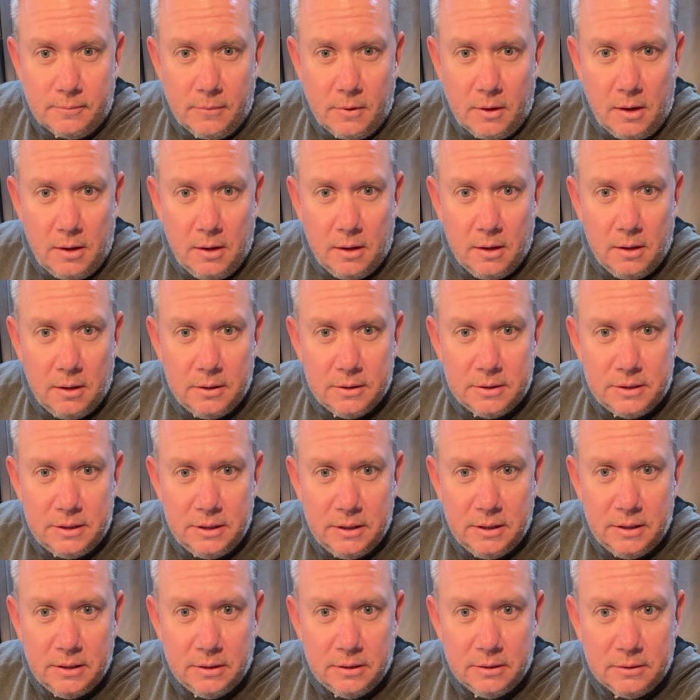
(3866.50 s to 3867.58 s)
Let's
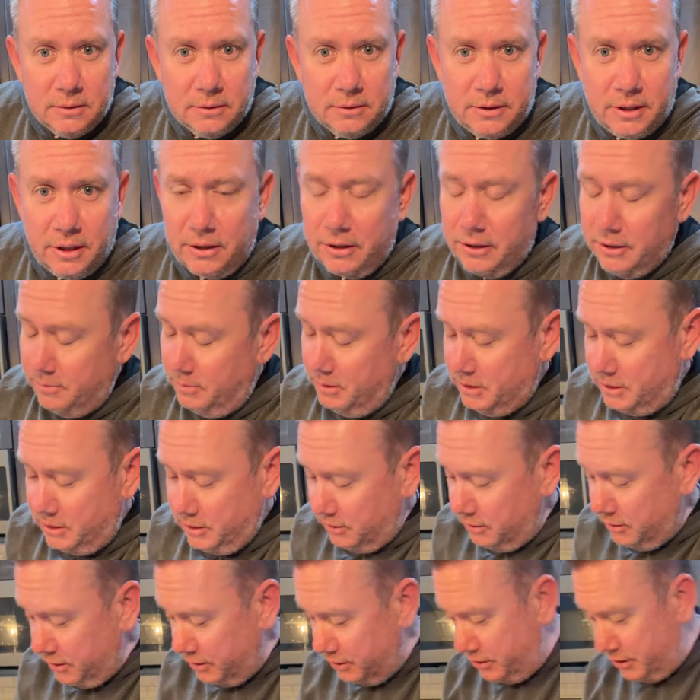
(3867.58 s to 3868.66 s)
see. They're gonna be so good,